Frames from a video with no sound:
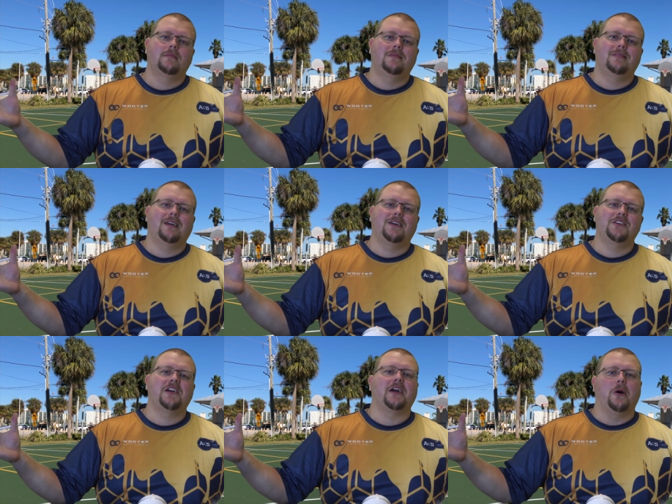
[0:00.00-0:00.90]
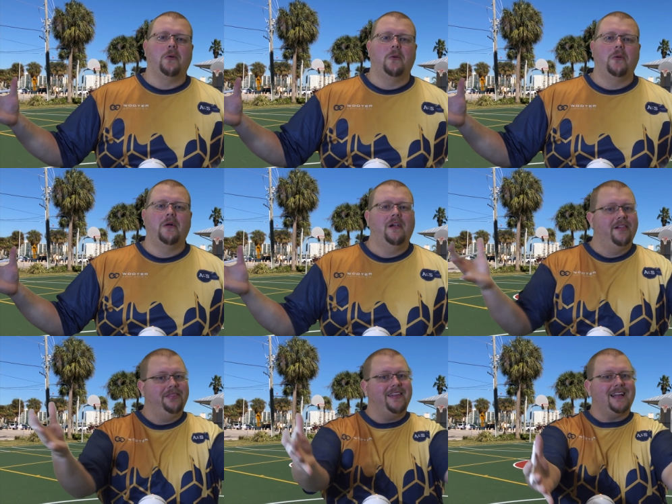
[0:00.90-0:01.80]
And there you go.
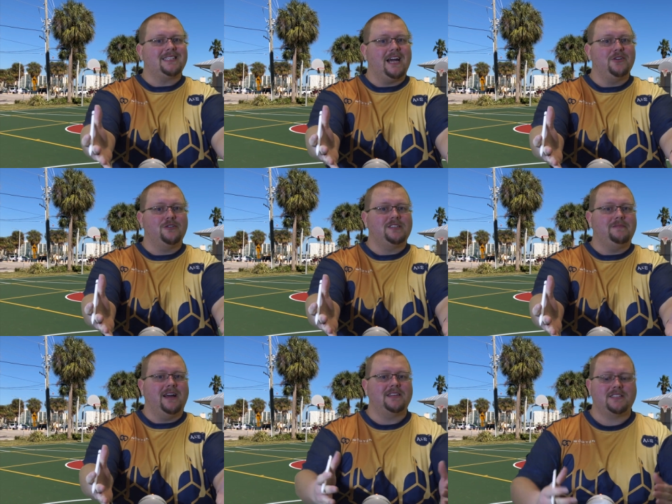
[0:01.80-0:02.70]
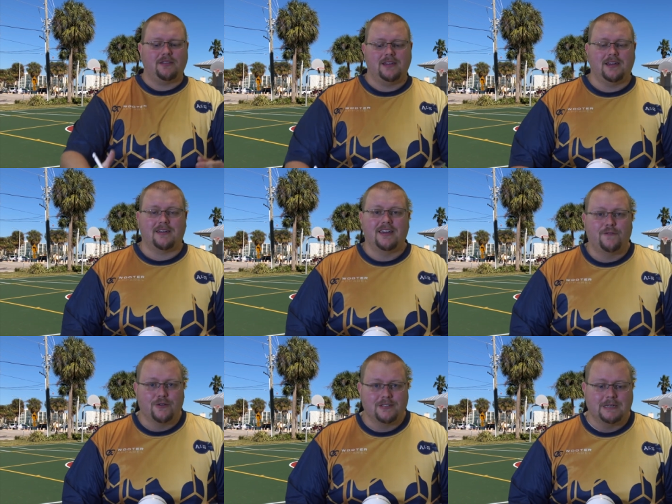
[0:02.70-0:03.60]
That's how your team has to think.
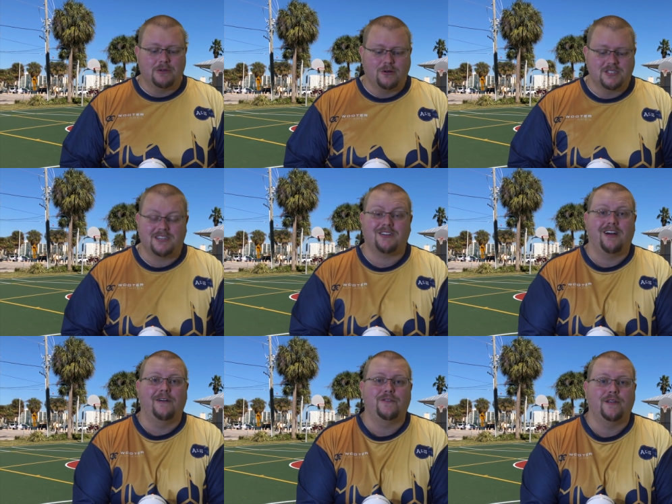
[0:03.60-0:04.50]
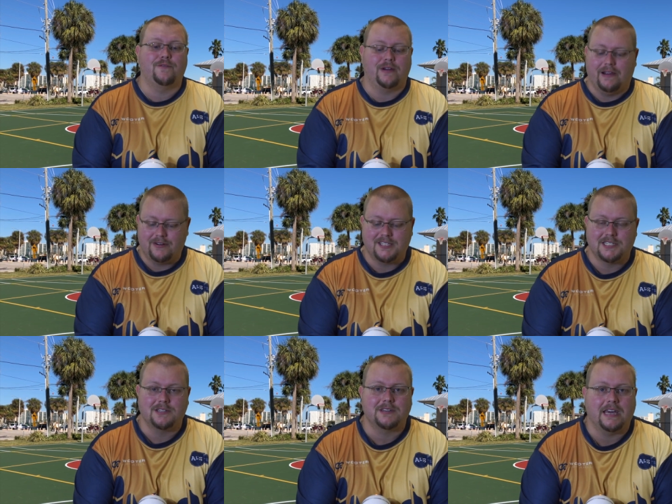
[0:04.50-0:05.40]
If your team goes in confident for every
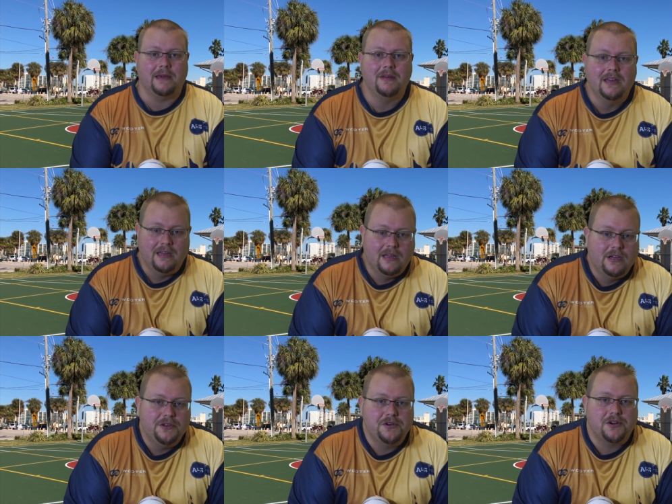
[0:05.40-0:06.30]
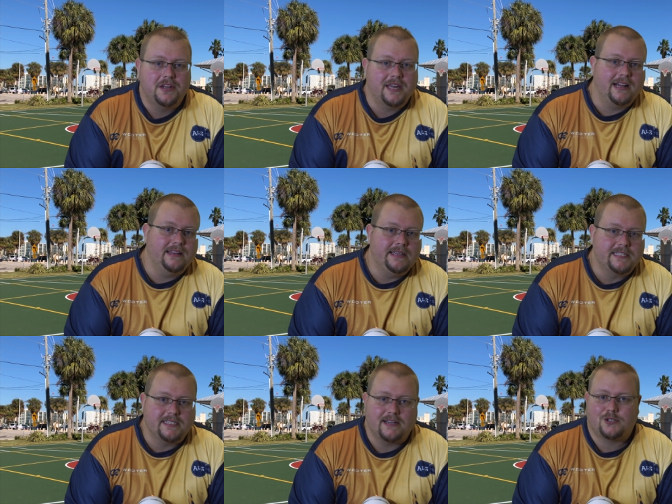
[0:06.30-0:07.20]
single game, you're going to get at
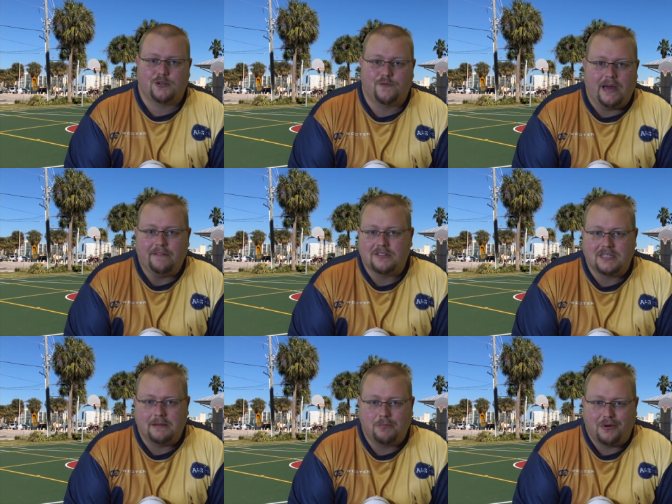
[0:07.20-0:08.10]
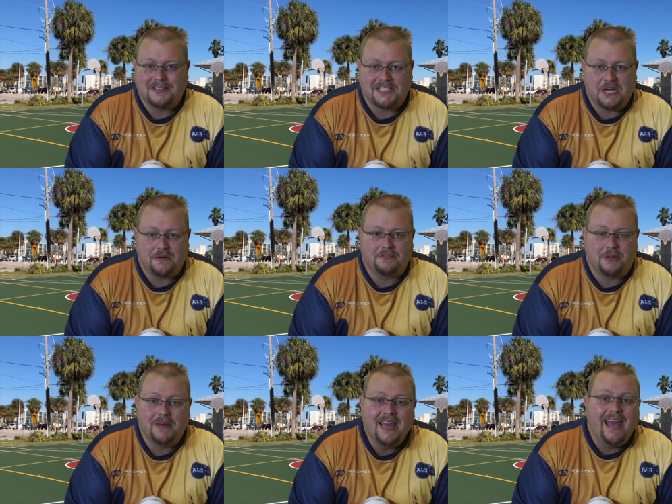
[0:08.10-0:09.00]
least an extra 5 to 10 points out of them.